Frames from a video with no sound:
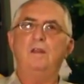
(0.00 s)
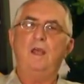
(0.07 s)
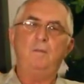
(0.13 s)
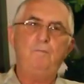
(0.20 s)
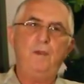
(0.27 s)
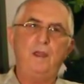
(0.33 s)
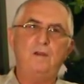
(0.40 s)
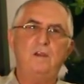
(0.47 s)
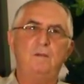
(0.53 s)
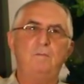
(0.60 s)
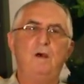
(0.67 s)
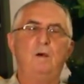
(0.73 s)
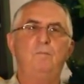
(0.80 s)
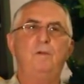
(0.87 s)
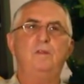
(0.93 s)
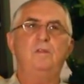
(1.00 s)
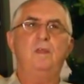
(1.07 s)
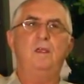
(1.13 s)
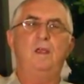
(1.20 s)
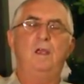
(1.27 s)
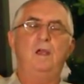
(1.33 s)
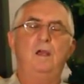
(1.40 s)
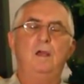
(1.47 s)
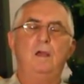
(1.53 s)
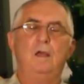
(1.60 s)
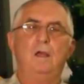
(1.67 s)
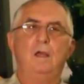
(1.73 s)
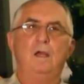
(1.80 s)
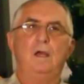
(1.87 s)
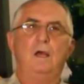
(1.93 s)
They picked him up at the
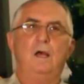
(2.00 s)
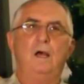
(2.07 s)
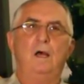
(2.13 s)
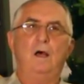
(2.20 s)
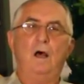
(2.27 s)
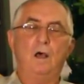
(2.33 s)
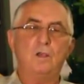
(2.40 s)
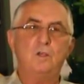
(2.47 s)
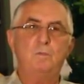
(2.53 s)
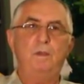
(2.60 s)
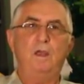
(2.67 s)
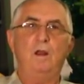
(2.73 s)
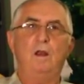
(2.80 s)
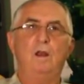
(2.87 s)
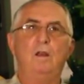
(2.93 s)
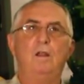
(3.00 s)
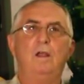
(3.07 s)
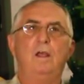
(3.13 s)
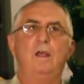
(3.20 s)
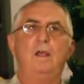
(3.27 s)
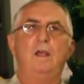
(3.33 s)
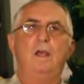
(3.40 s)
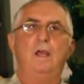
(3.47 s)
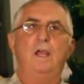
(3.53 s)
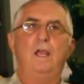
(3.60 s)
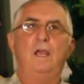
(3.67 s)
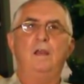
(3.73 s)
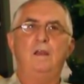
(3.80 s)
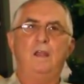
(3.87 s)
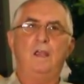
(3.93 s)
uh, hospital
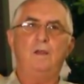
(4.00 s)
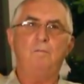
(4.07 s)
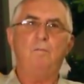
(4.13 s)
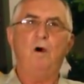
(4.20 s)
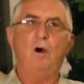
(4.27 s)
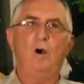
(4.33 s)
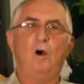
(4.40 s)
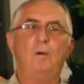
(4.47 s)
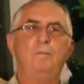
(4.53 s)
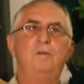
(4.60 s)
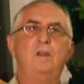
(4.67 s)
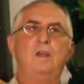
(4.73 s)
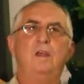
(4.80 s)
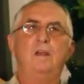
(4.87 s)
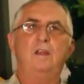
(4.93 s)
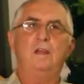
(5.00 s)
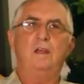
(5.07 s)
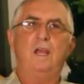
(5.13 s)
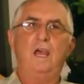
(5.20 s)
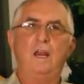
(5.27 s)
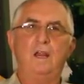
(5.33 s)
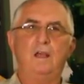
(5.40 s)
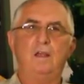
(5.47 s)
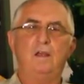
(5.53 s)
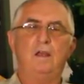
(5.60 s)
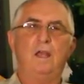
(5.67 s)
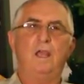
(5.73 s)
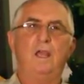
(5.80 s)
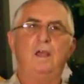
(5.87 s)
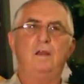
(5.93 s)
and uh, embalmed and had
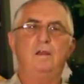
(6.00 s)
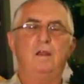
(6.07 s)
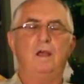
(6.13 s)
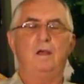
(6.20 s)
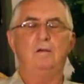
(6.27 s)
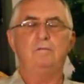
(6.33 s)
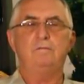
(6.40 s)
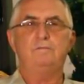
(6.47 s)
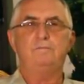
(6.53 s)
and uh,